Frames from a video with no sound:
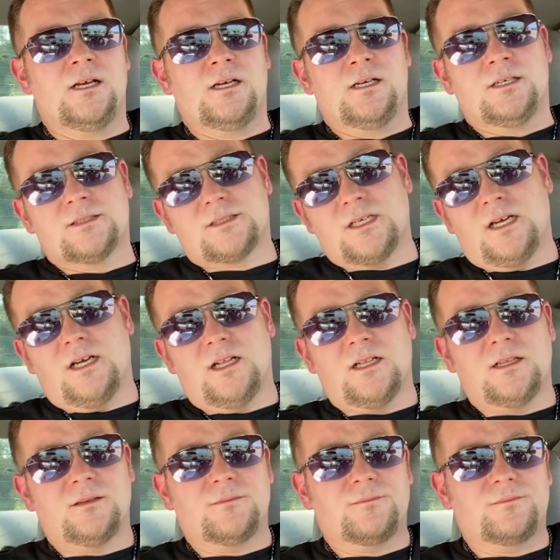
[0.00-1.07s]

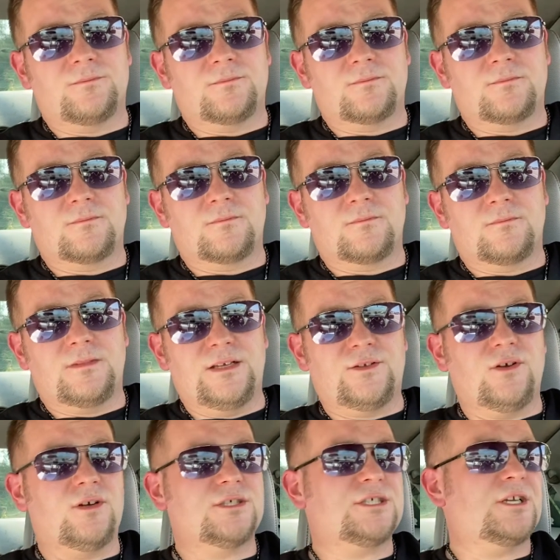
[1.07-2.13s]
So they
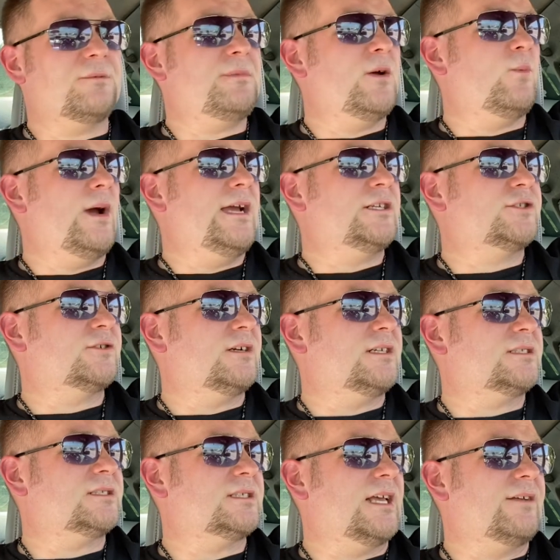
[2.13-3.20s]
told her she could be a
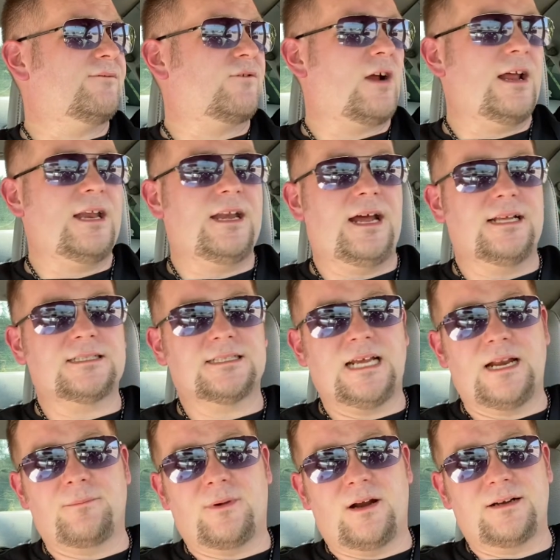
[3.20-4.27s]
waitress like Friday nights and
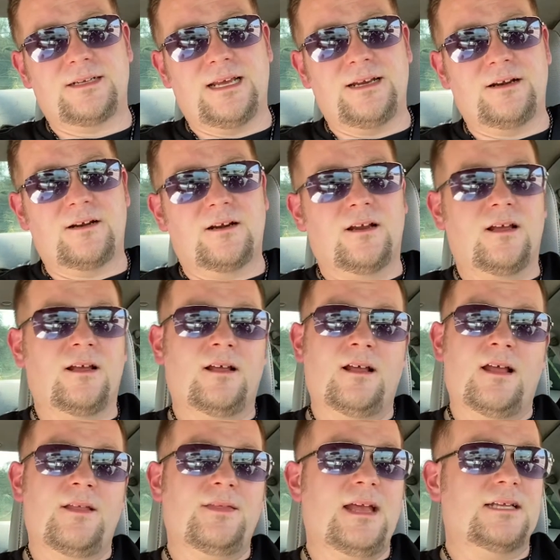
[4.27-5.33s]
not a bartender.
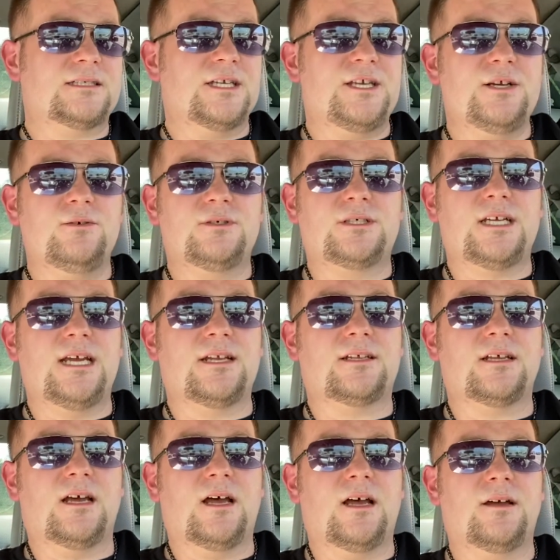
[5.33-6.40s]
That's a huge hit
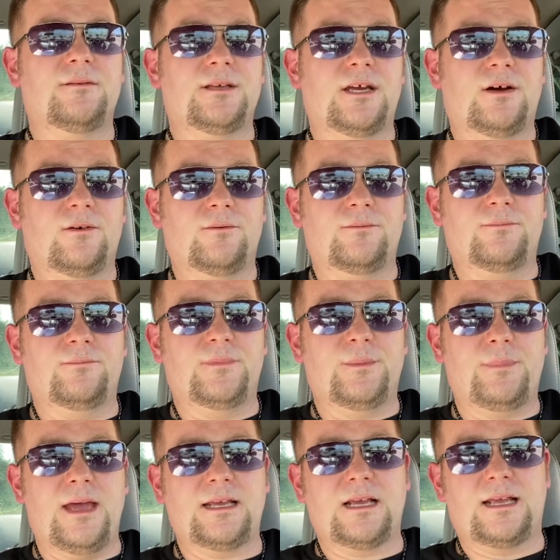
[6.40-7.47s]
to, you know, the
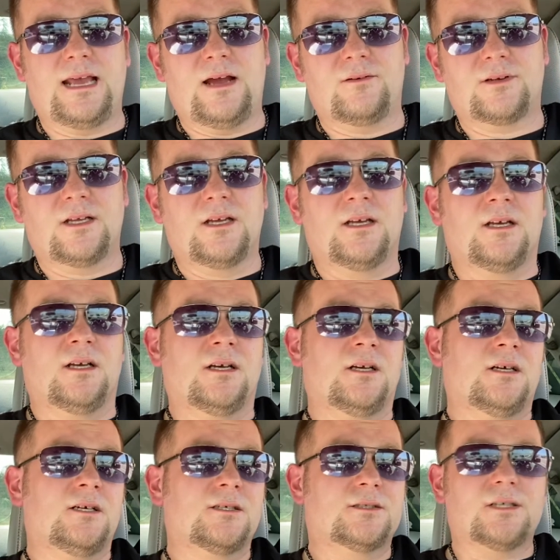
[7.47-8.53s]
bank account.
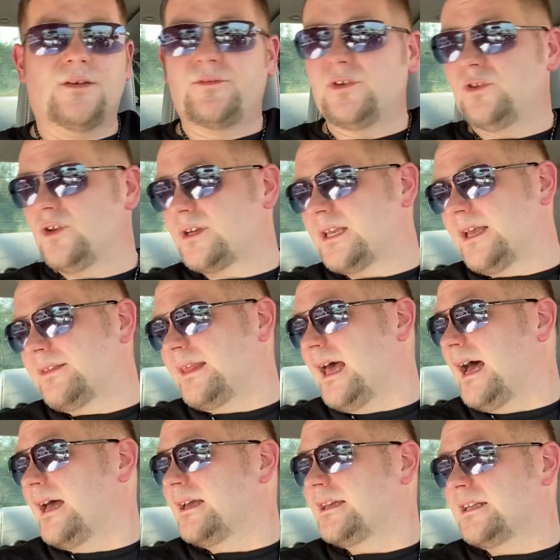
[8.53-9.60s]
So if you look at
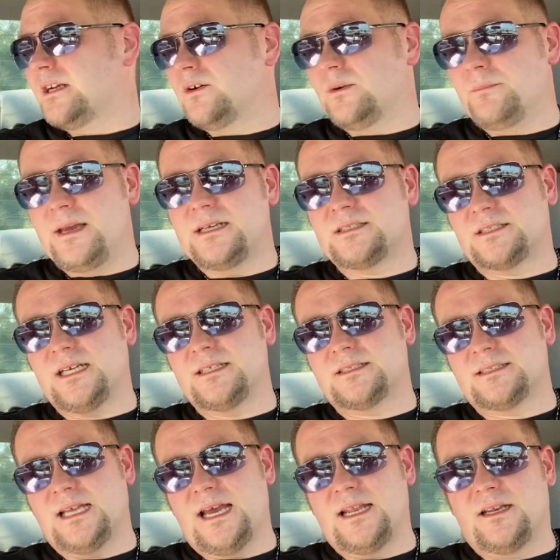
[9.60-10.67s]
that, you know, it makes sense
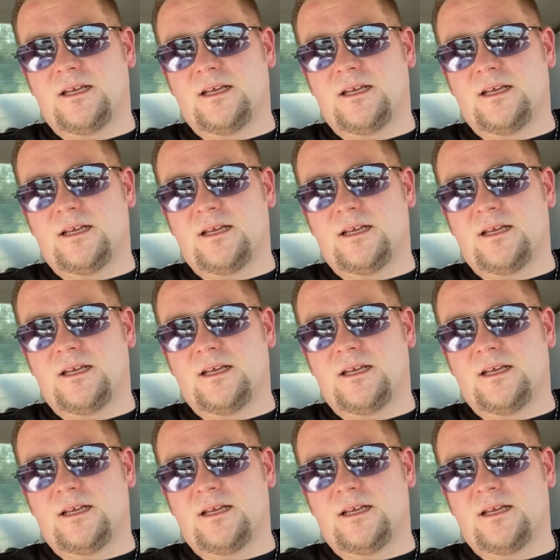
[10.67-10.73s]
that